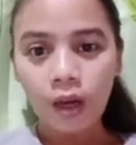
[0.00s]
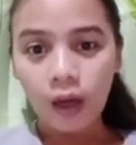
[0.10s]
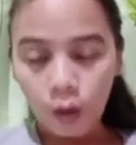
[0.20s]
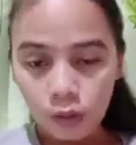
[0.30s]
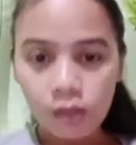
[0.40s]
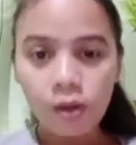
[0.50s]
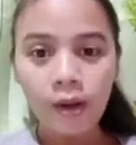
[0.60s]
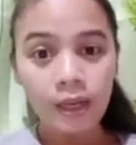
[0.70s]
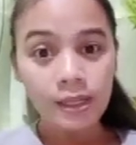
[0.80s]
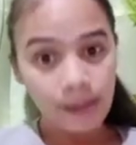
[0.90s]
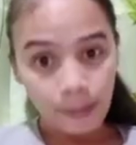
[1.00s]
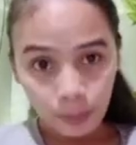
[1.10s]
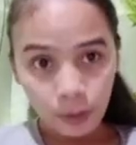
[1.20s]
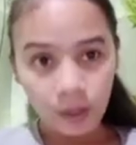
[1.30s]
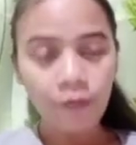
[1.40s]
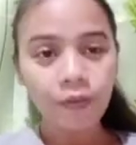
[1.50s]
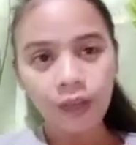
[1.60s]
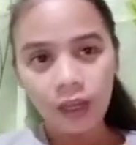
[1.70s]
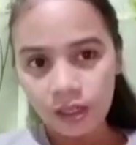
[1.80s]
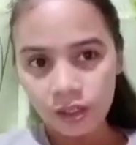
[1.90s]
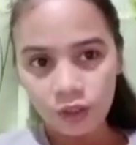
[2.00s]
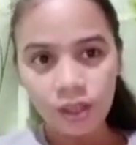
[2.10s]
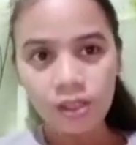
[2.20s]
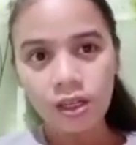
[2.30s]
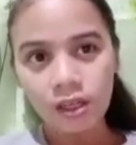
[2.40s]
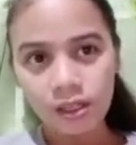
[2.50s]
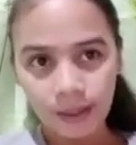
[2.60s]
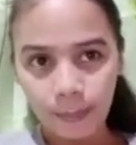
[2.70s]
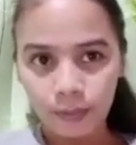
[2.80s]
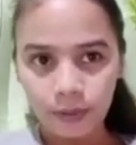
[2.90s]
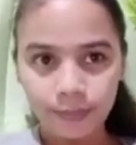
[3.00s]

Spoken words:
Also an example. Everything is just an example.